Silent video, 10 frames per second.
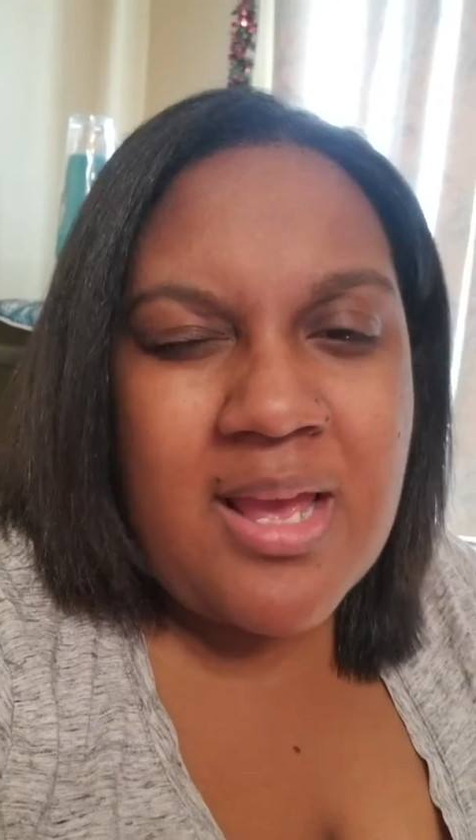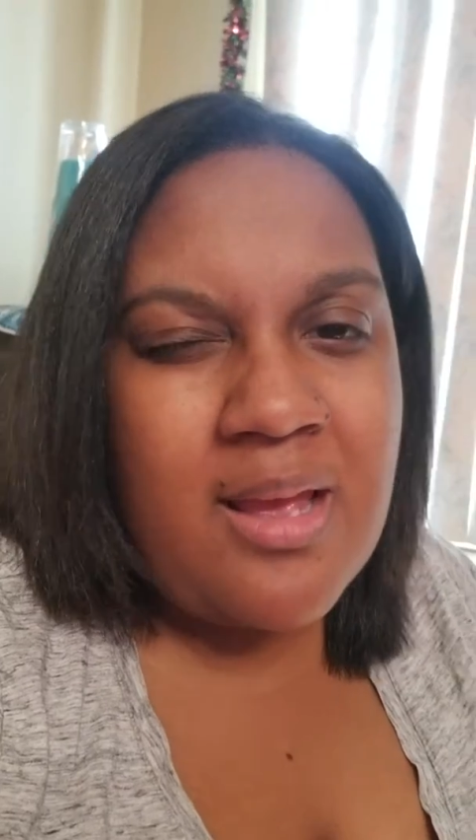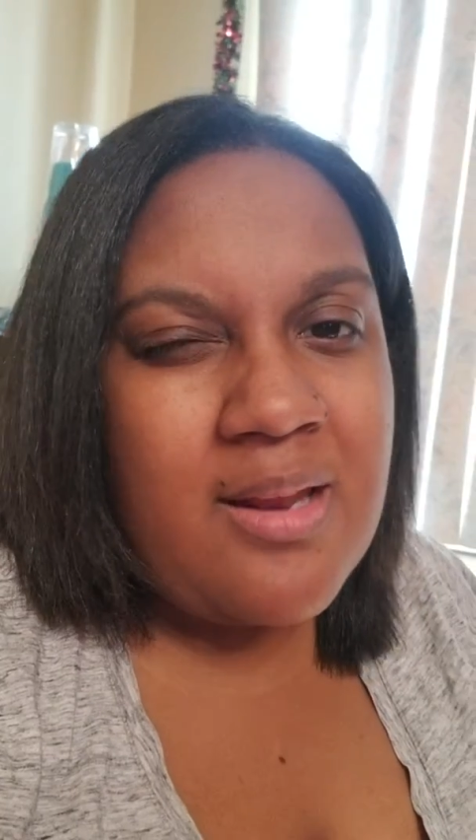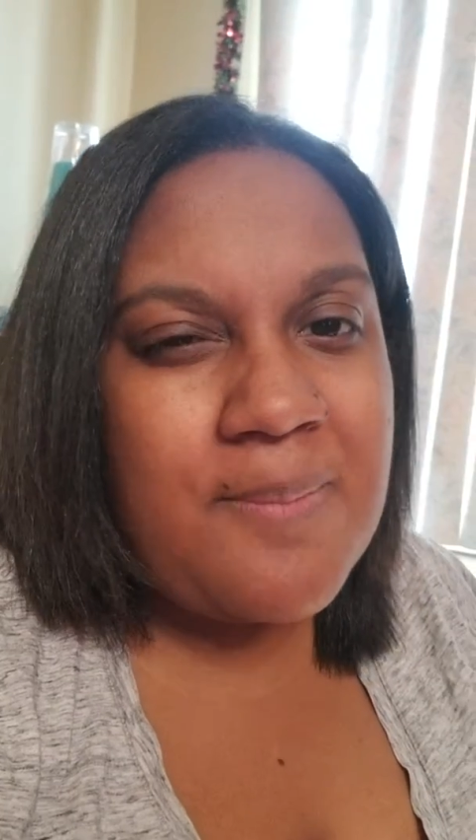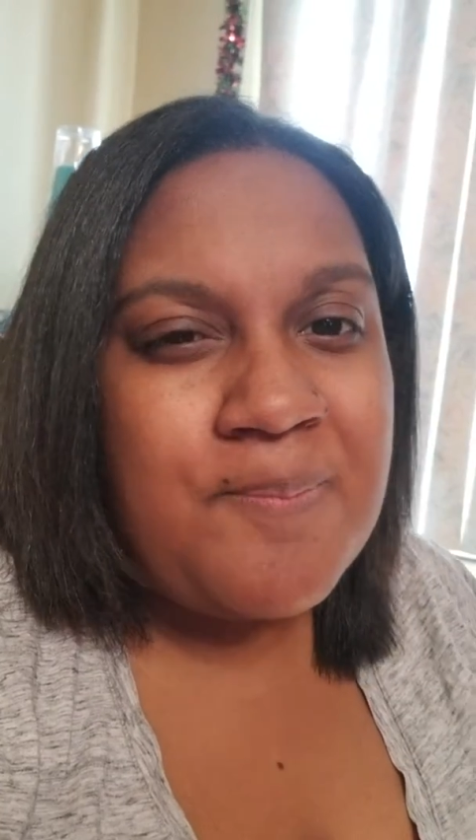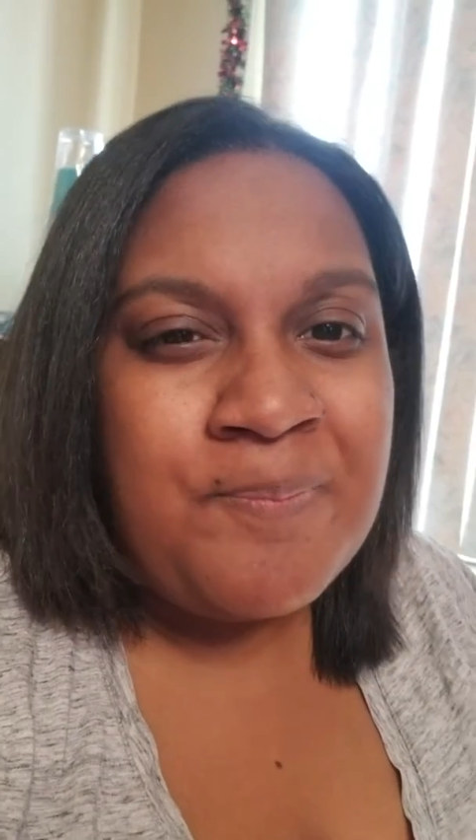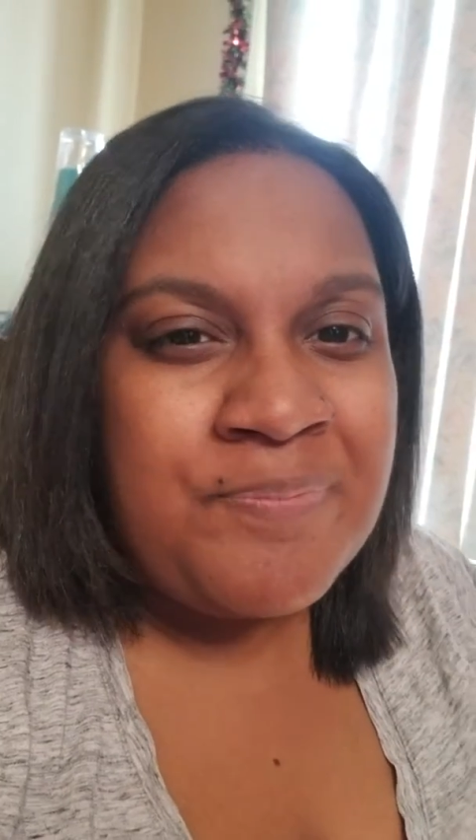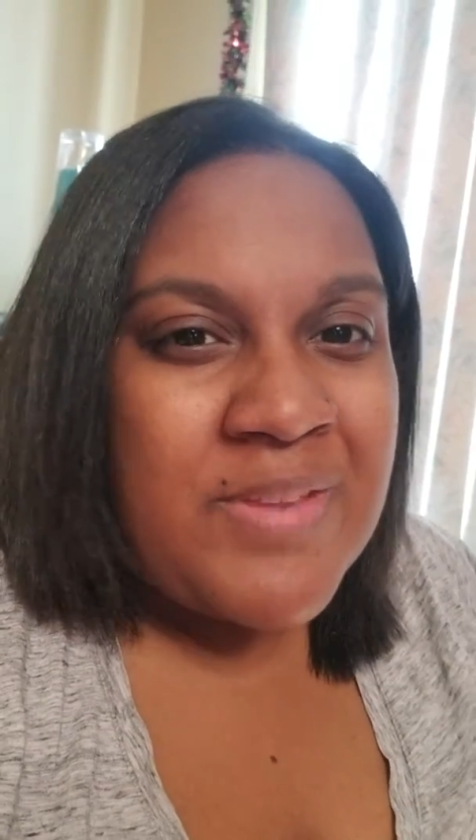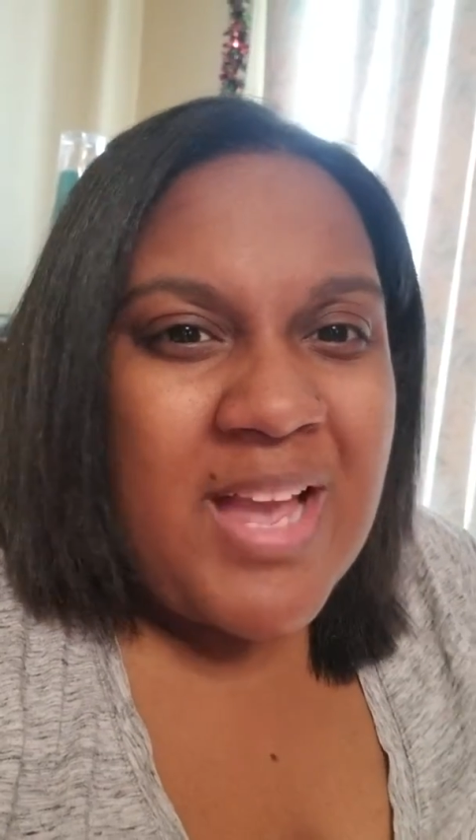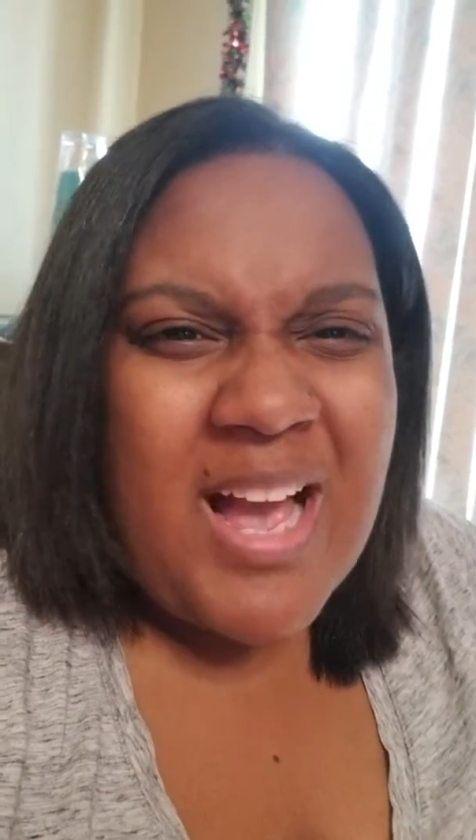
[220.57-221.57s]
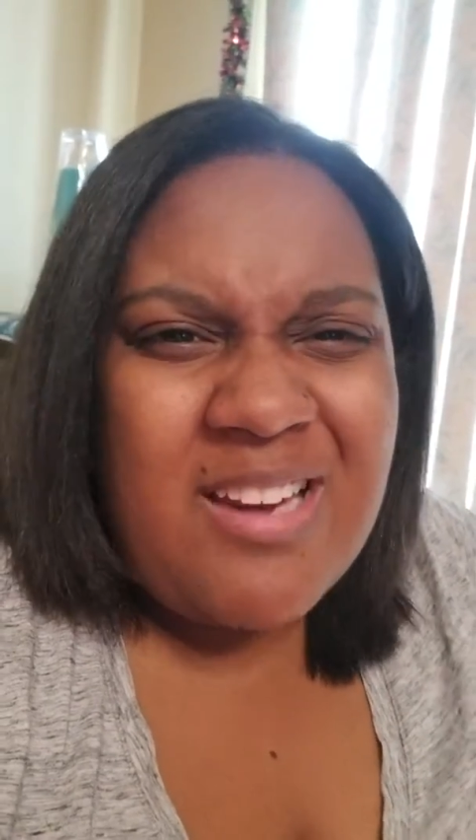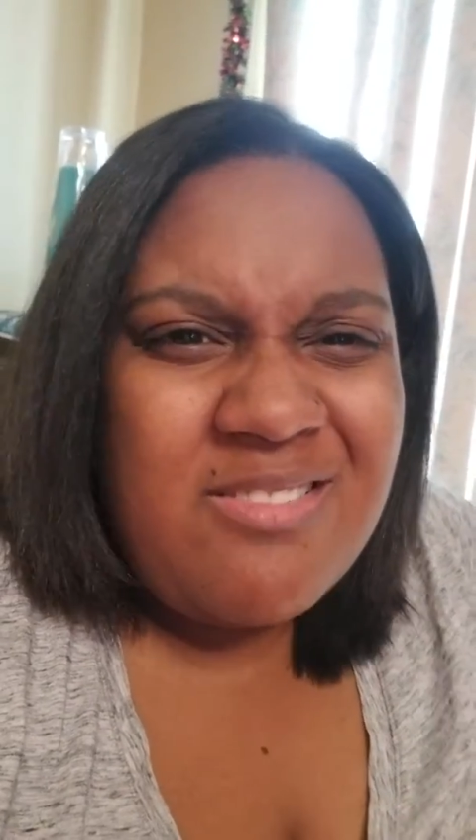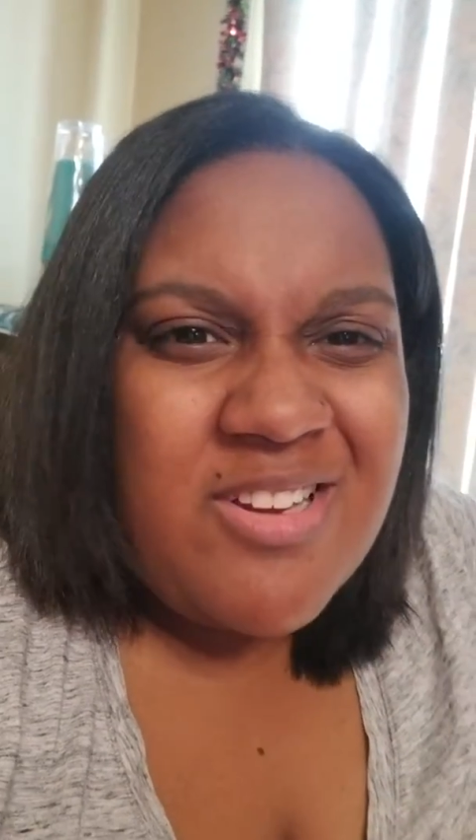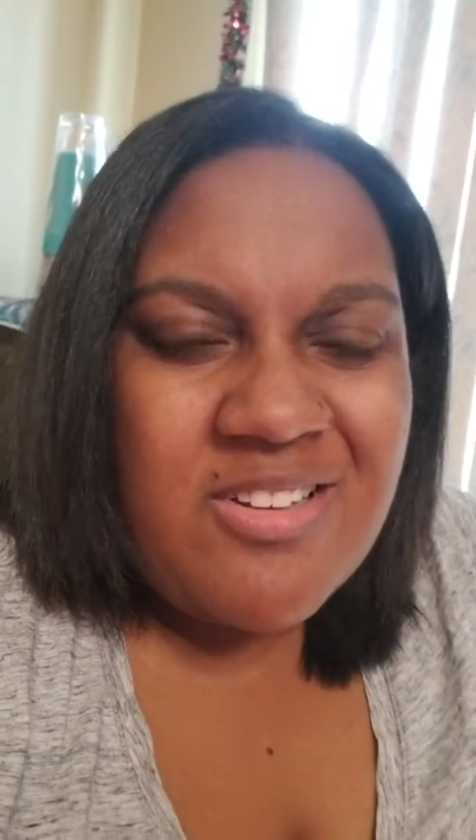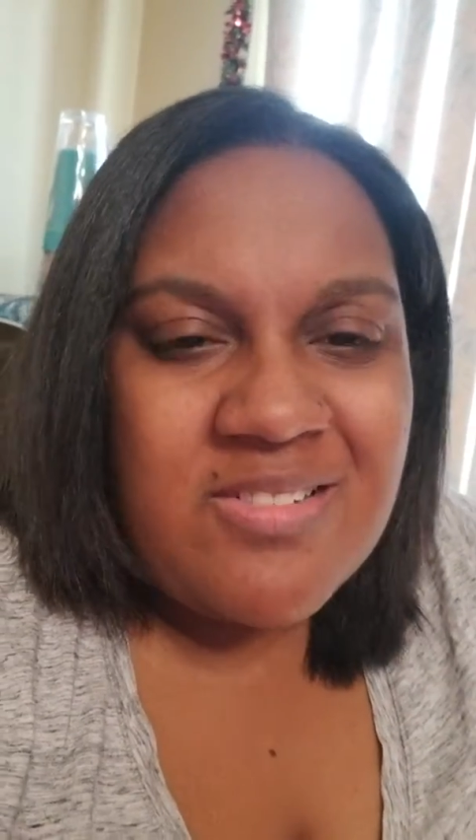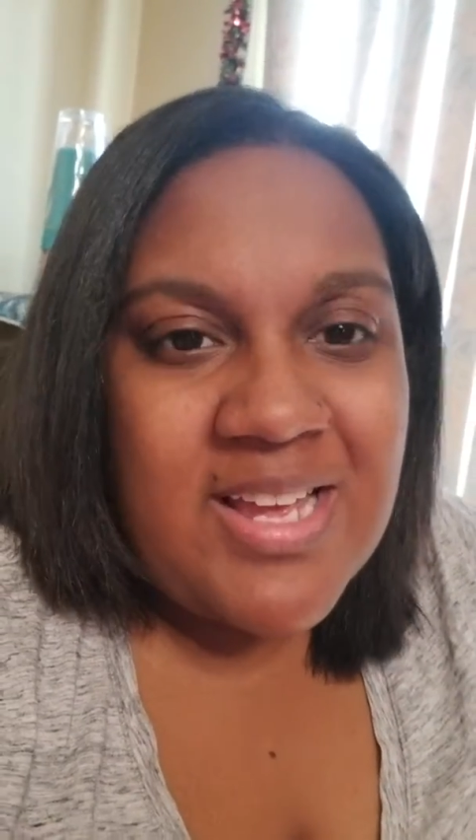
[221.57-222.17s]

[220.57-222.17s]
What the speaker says: and I don't know.